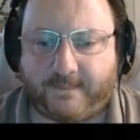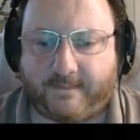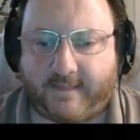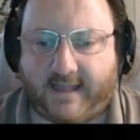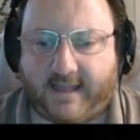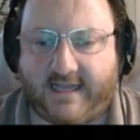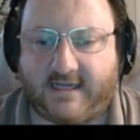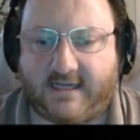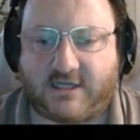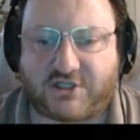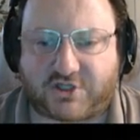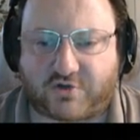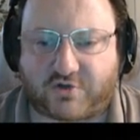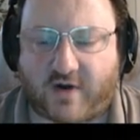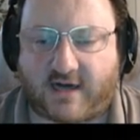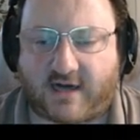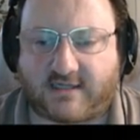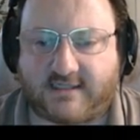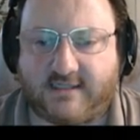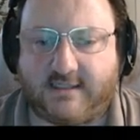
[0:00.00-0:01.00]
In
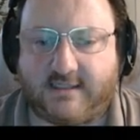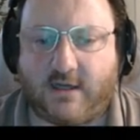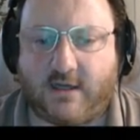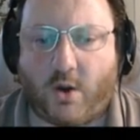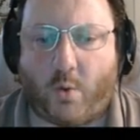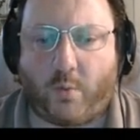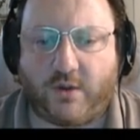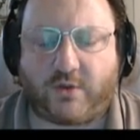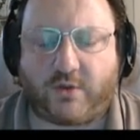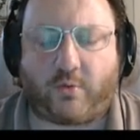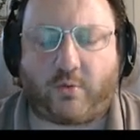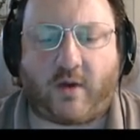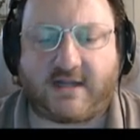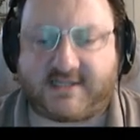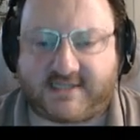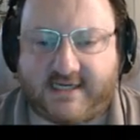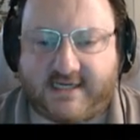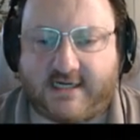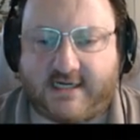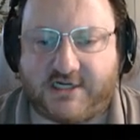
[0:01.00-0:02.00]
constructed, with the right
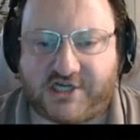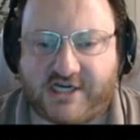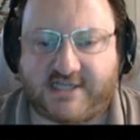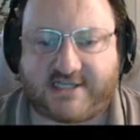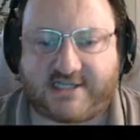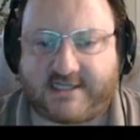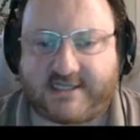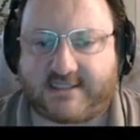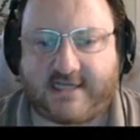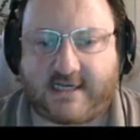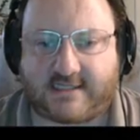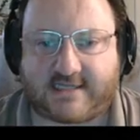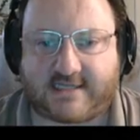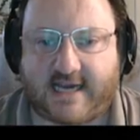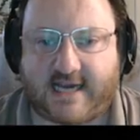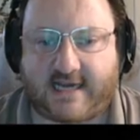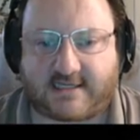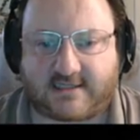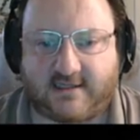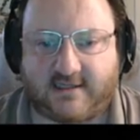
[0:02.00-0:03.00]
synergies, it's
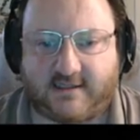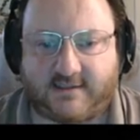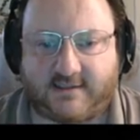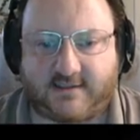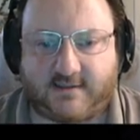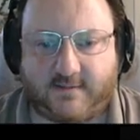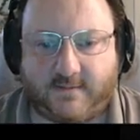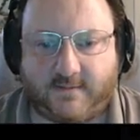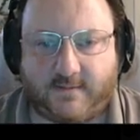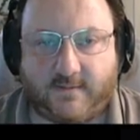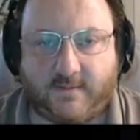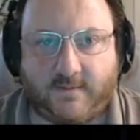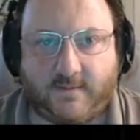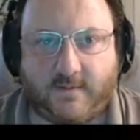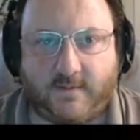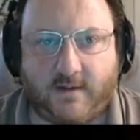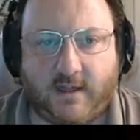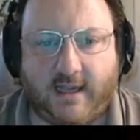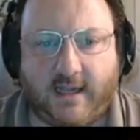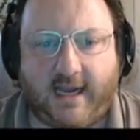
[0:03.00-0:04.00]
excellent.
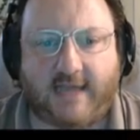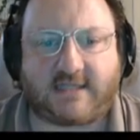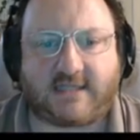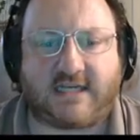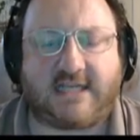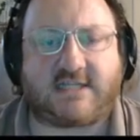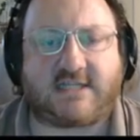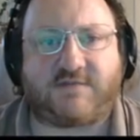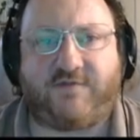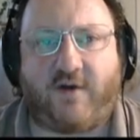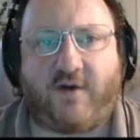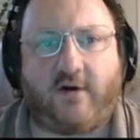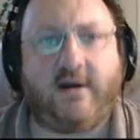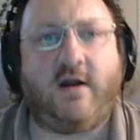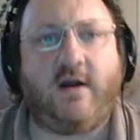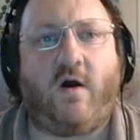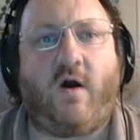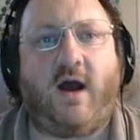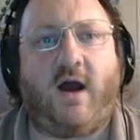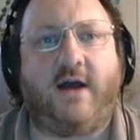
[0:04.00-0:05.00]
It's very
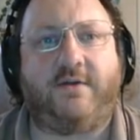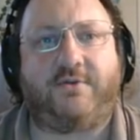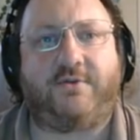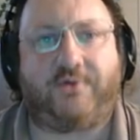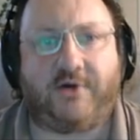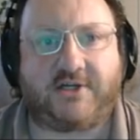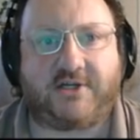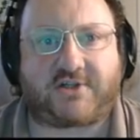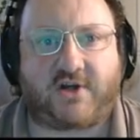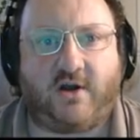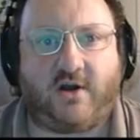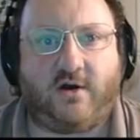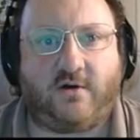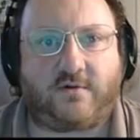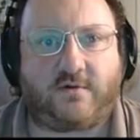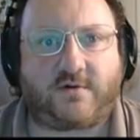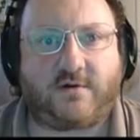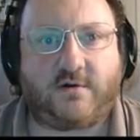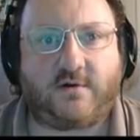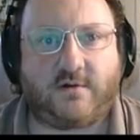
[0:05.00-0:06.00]
high on
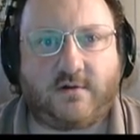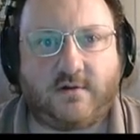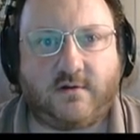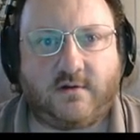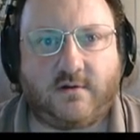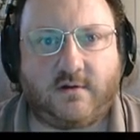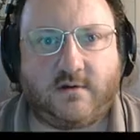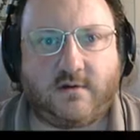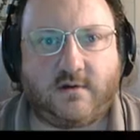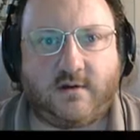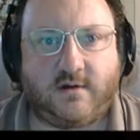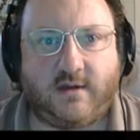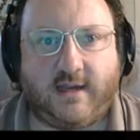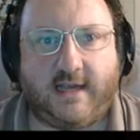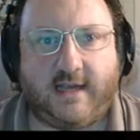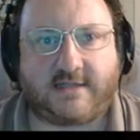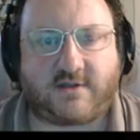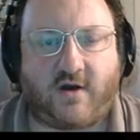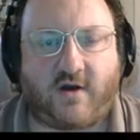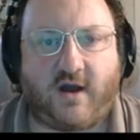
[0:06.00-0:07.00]
threshold.
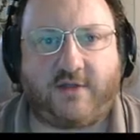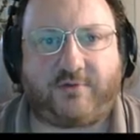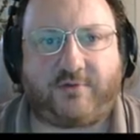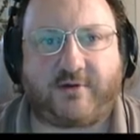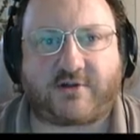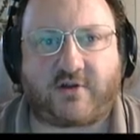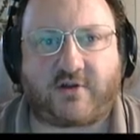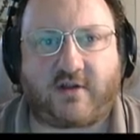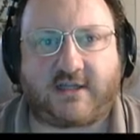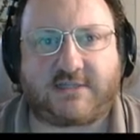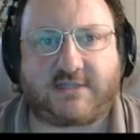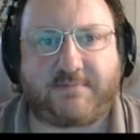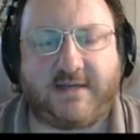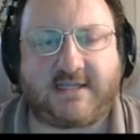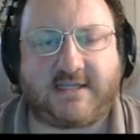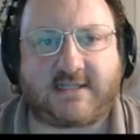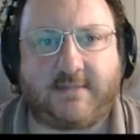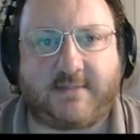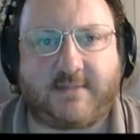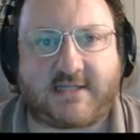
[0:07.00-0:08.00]
It's high on threshold. Its
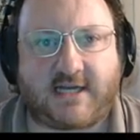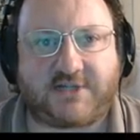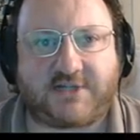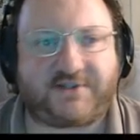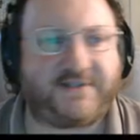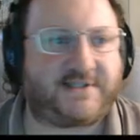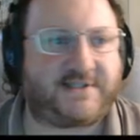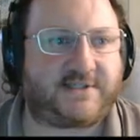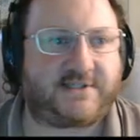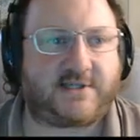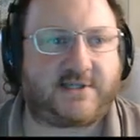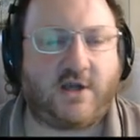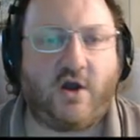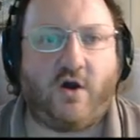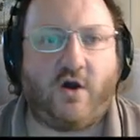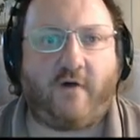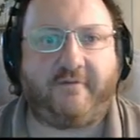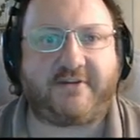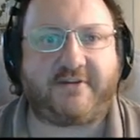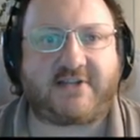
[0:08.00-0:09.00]
biggest limitation, this is
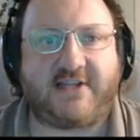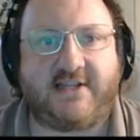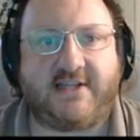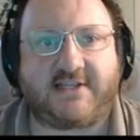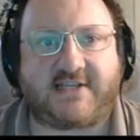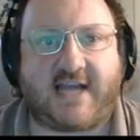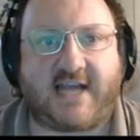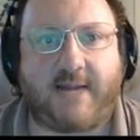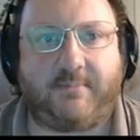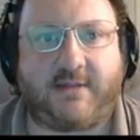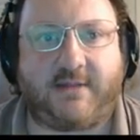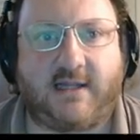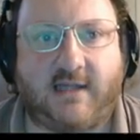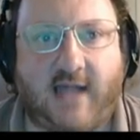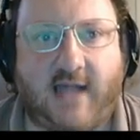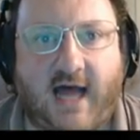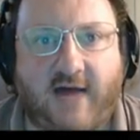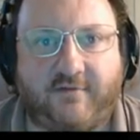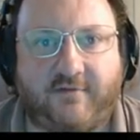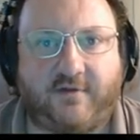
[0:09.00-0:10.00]
obviously the same with the
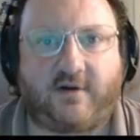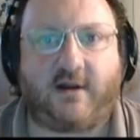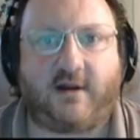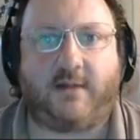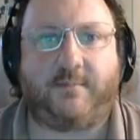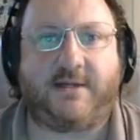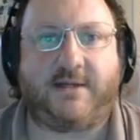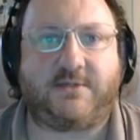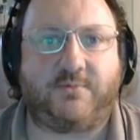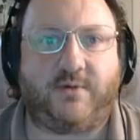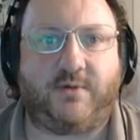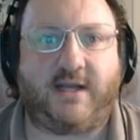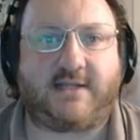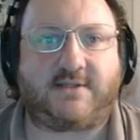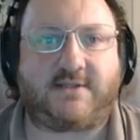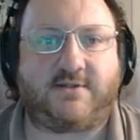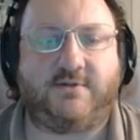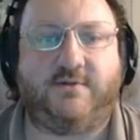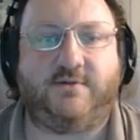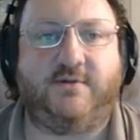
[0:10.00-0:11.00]
lava element we'll
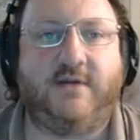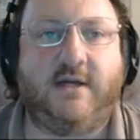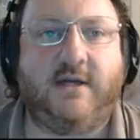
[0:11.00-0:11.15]
get to